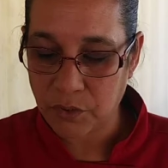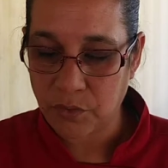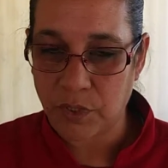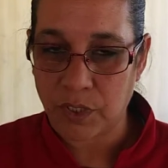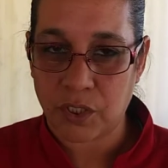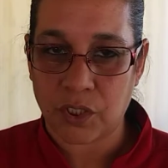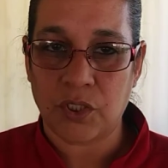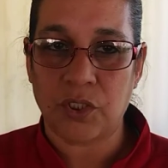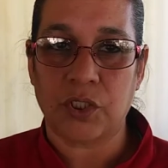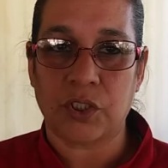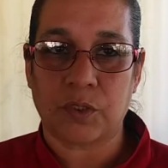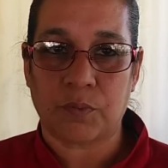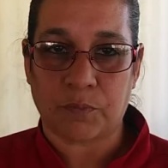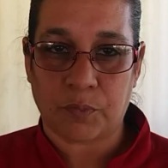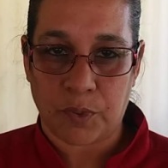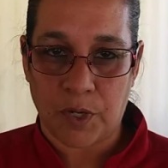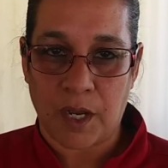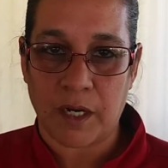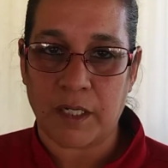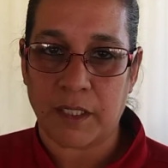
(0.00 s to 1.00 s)
cooked
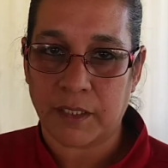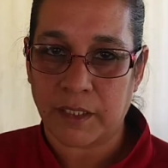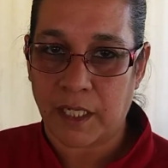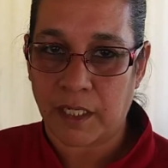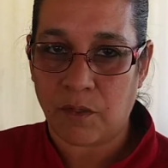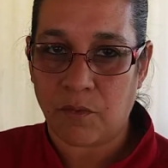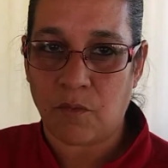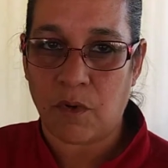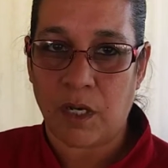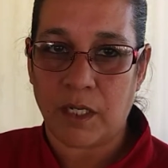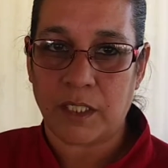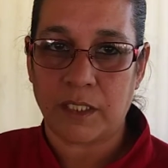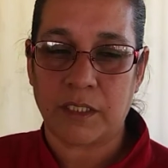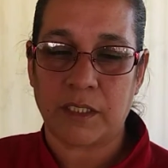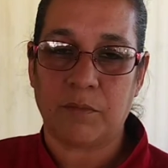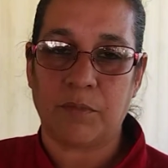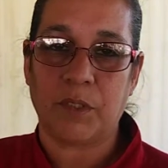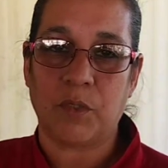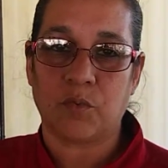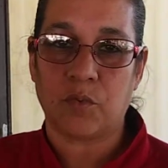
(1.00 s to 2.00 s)
product. I don't want it to
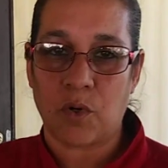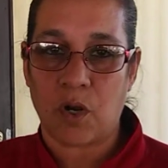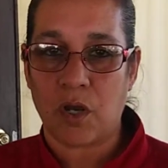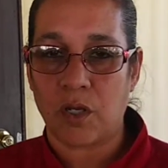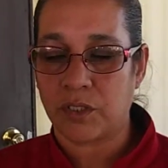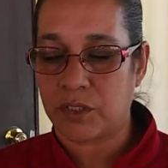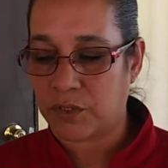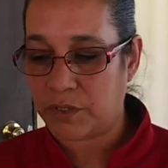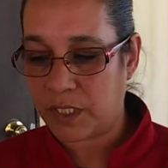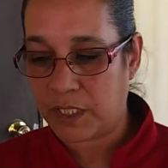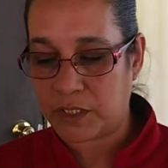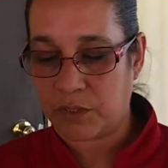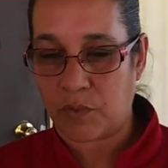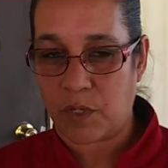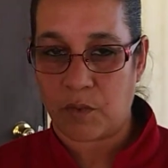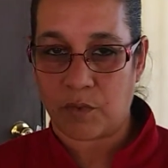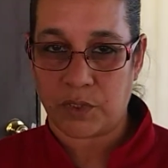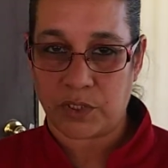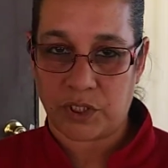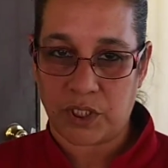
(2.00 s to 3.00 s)
be raw, so that's why
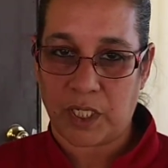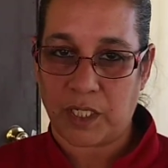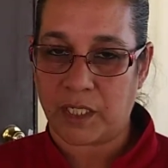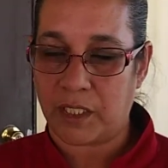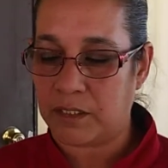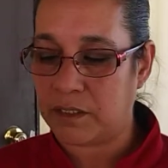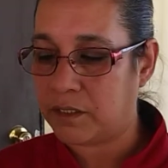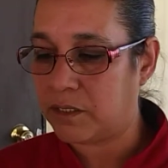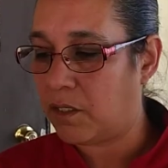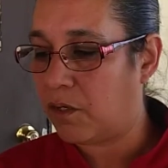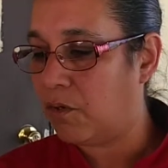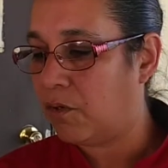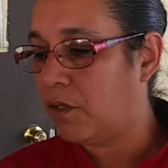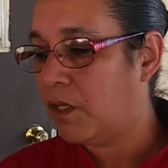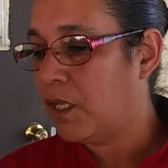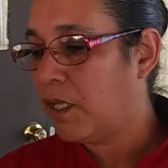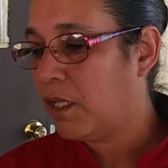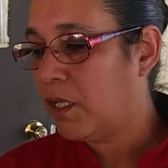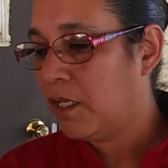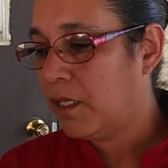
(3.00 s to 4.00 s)
we're checking. So
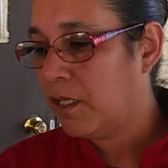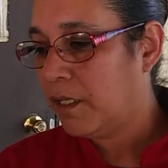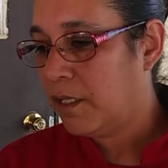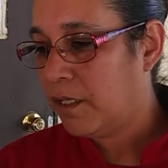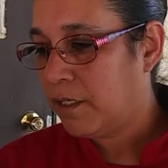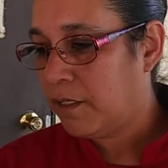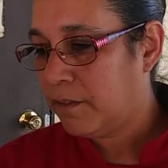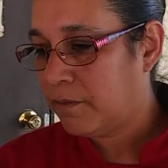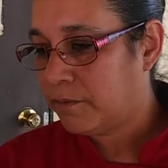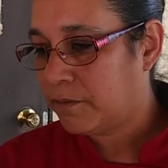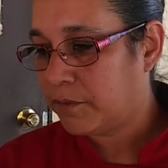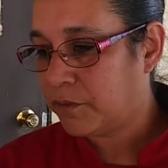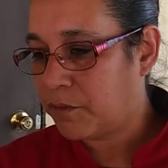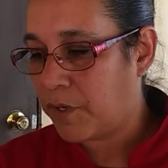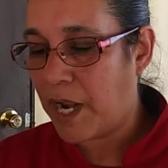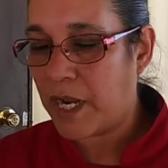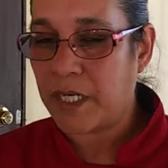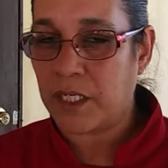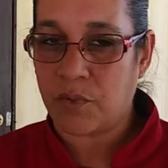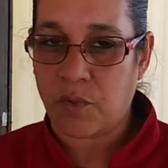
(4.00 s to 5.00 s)

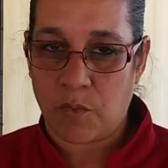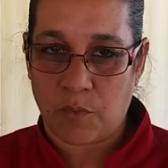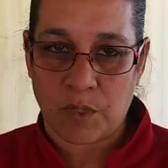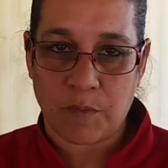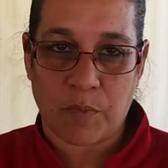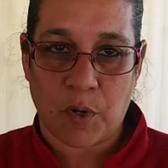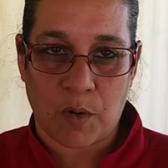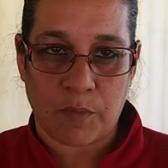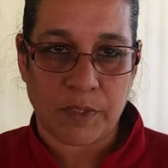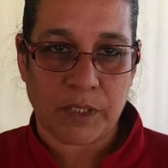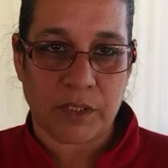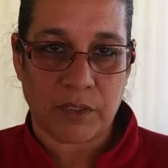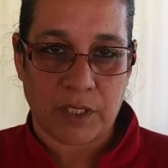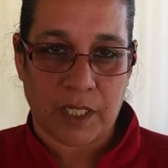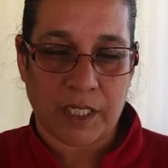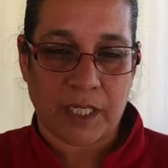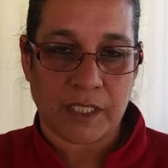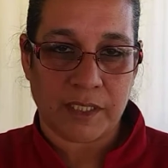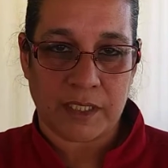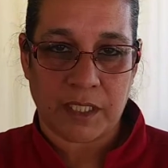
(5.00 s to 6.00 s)
granted, when we barbecue, like
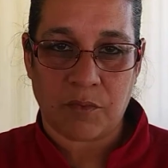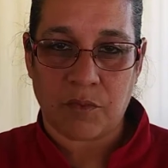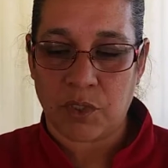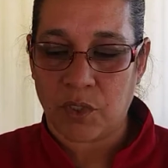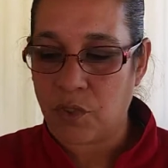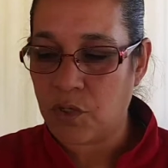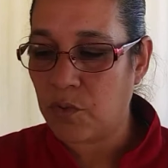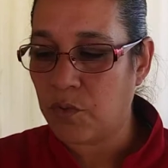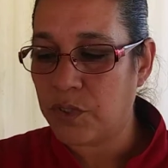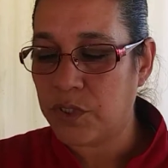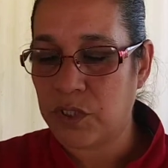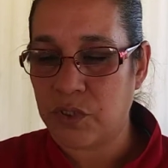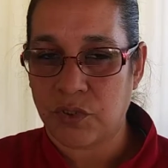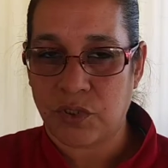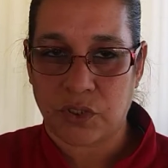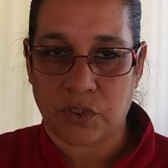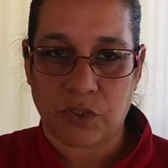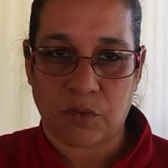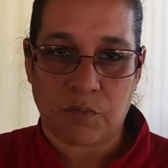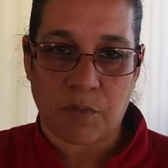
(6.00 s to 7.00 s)
I said, we don't always use a
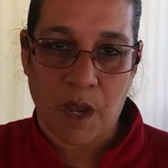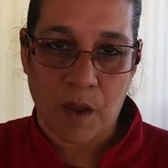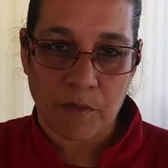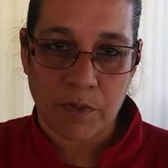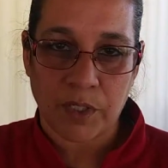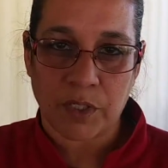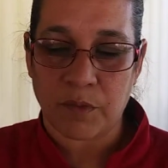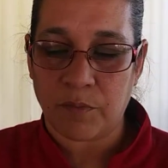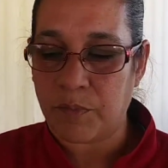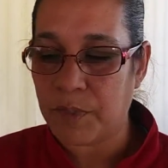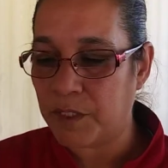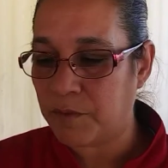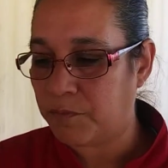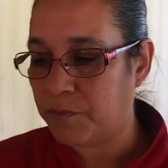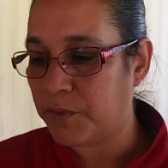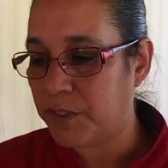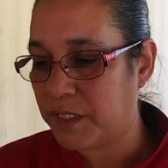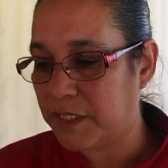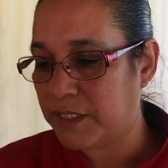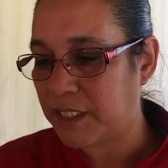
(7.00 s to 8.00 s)
thermometer, but for
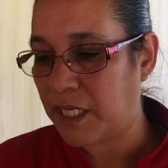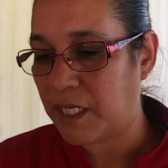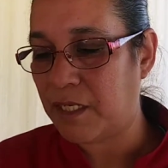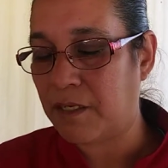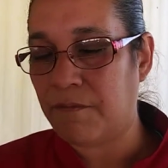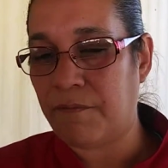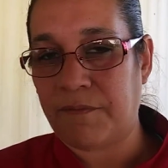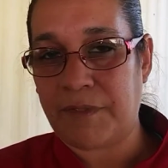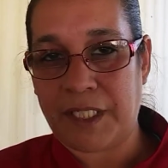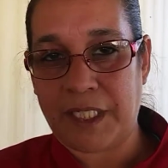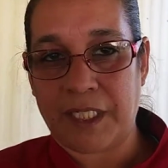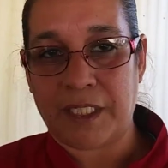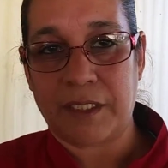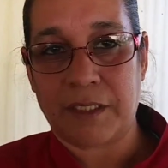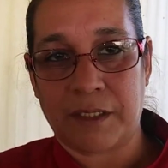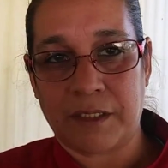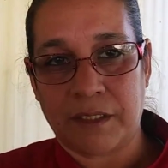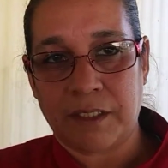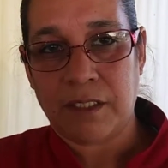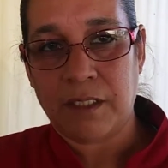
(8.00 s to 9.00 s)
the sake of
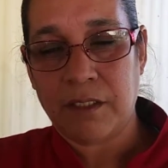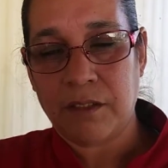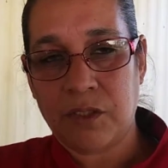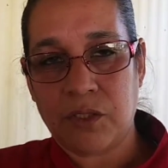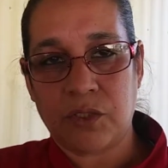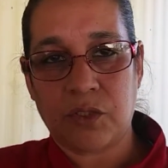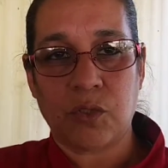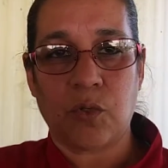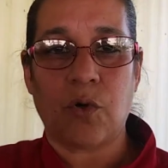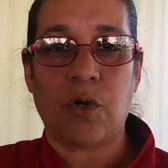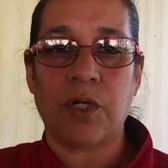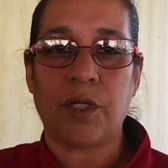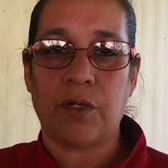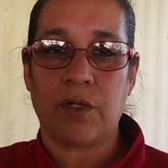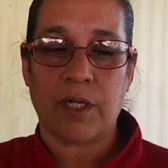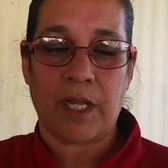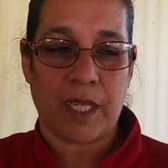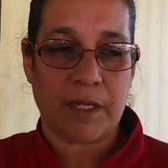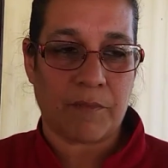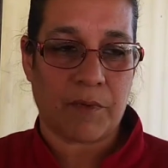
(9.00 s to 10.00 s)
this tutorial,
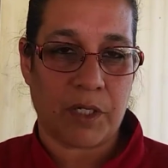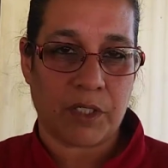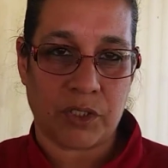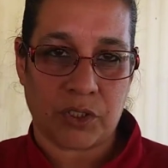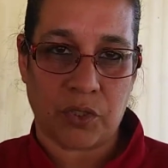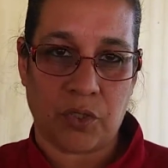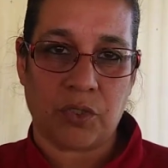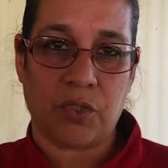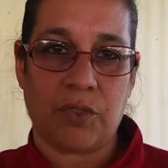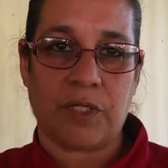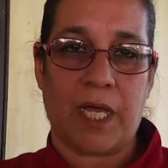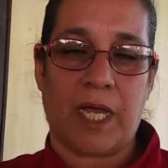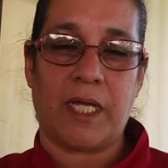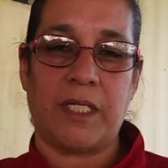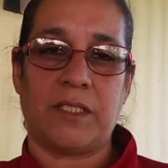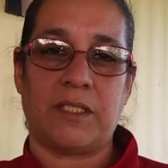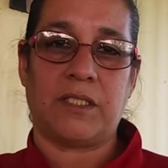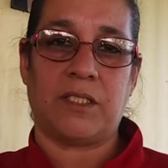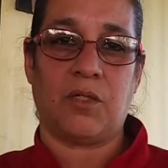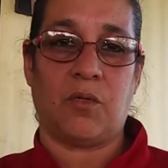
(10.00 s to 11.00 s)
I want to show you
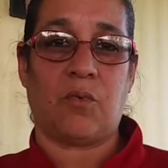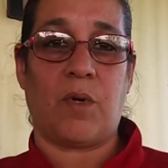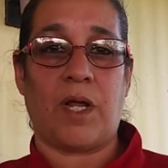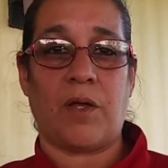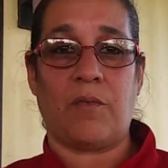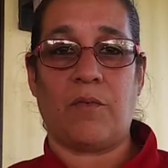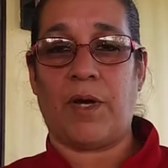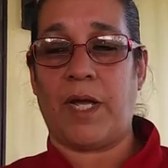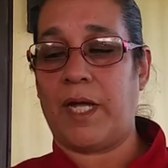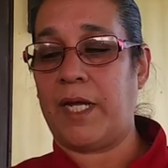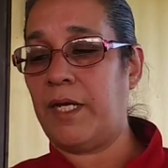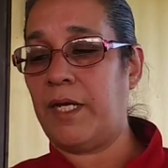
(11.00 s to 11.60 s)
guys the right way.